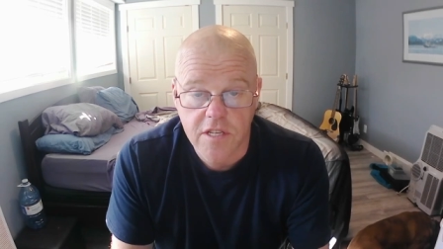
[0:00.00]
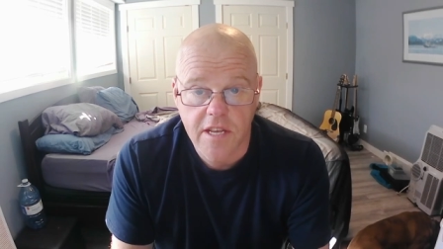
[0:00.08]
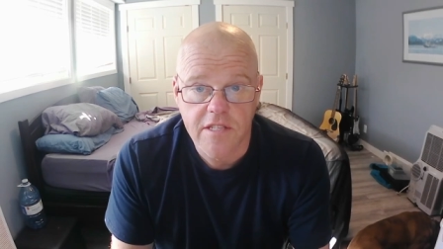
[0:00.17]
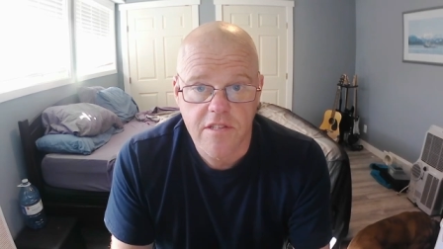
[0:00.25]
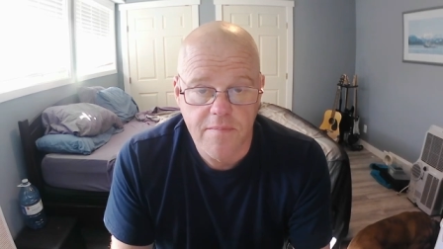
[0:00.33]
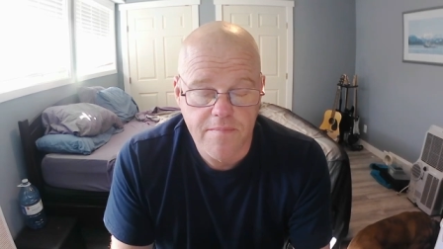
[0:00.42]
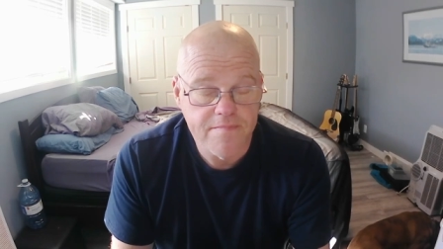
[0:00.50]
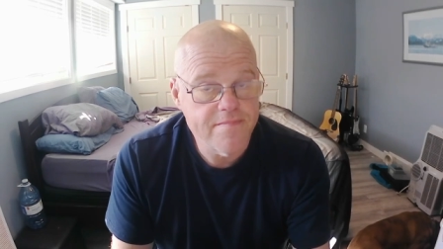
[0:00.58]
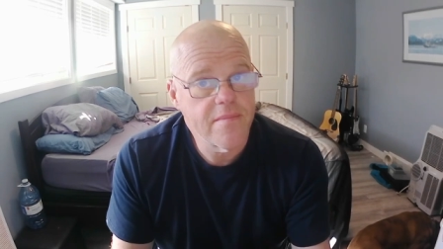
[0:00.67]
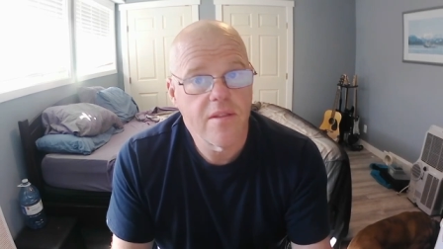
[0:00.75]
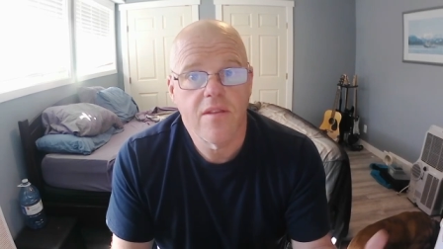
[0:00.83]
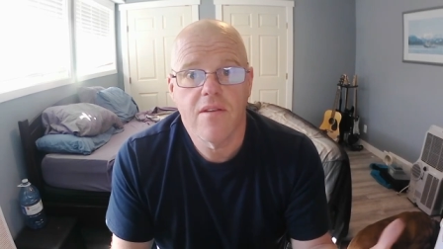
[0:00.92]
against him.'"
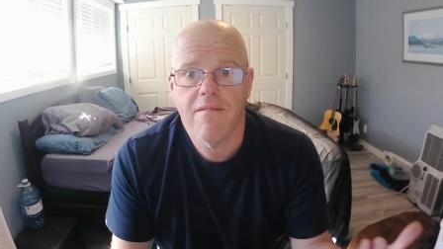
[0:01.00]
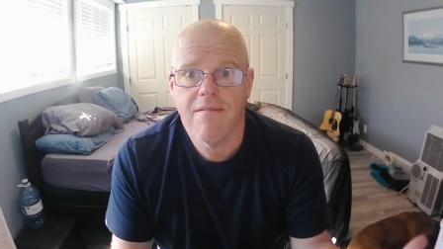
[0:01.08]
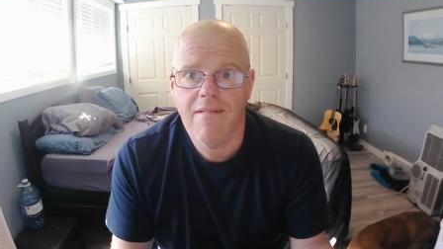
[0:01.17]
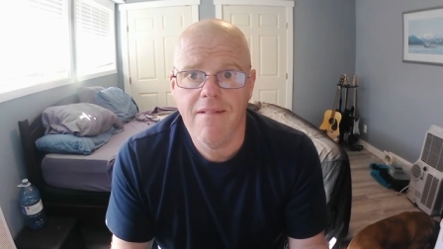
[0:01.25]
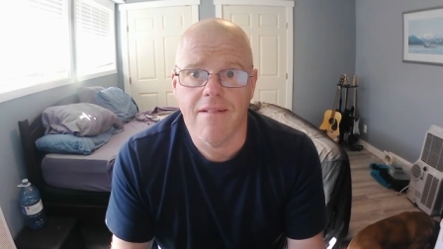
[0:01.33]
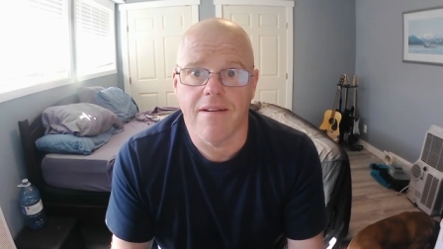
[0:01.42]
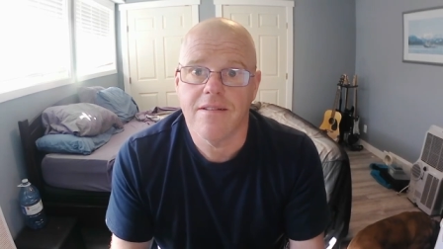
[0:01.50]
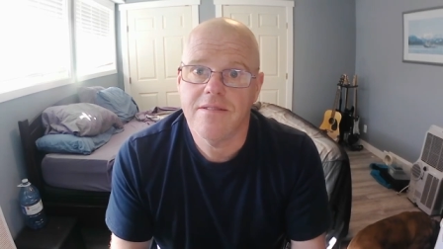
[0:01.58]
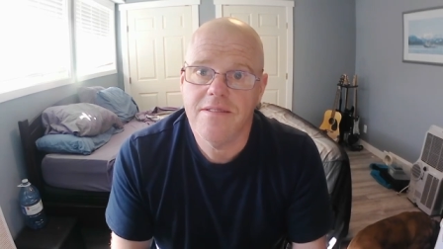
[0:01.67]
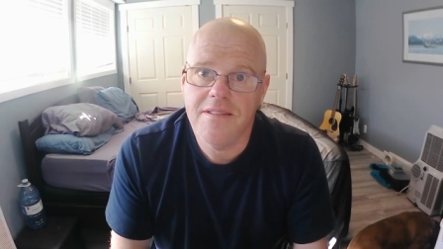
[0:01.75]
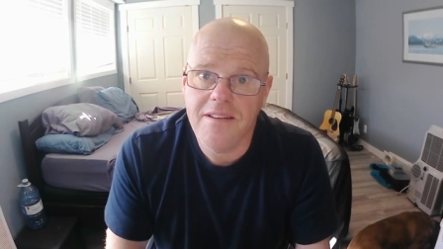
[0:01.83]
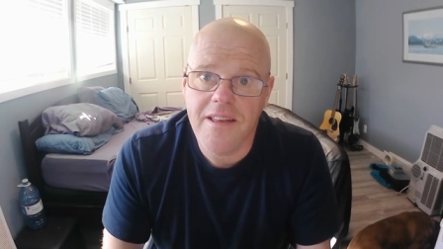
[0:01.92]
Huh.
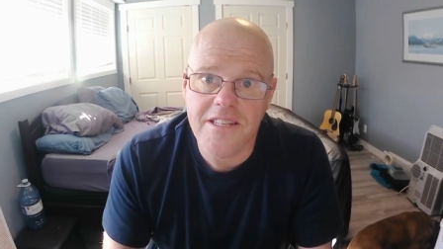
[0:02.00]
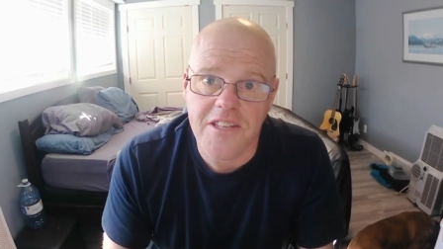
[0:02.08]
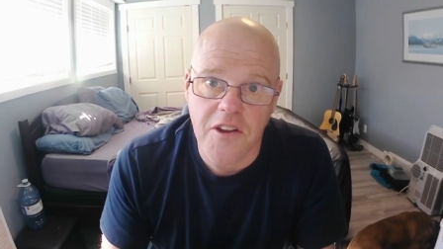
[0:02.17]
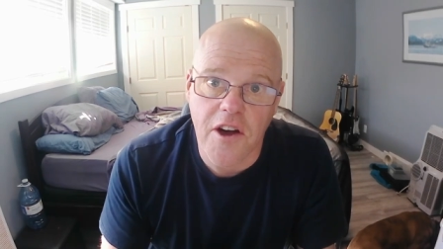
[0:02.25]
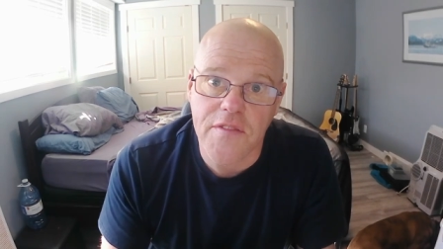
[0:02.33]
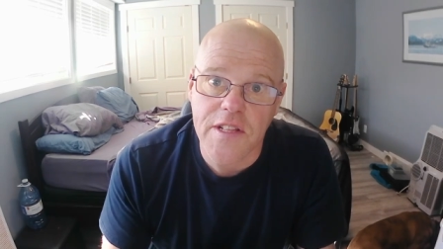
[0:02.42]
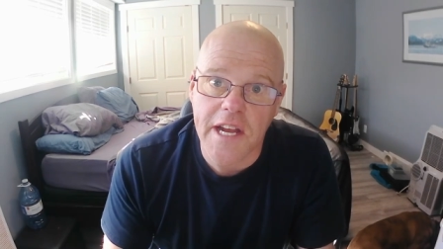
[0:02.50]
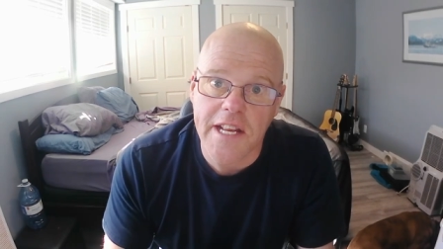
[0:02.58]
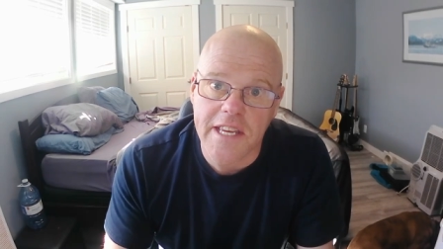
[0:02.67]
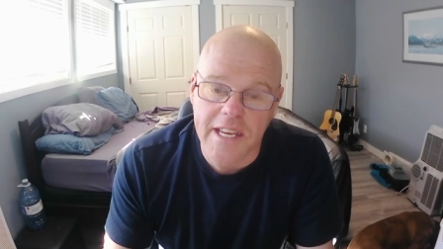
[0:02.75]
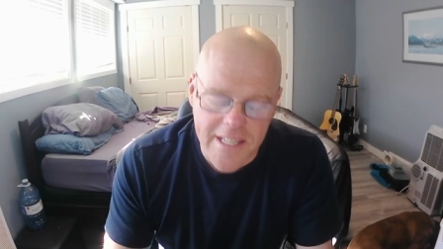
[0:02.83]
That's a novel idea,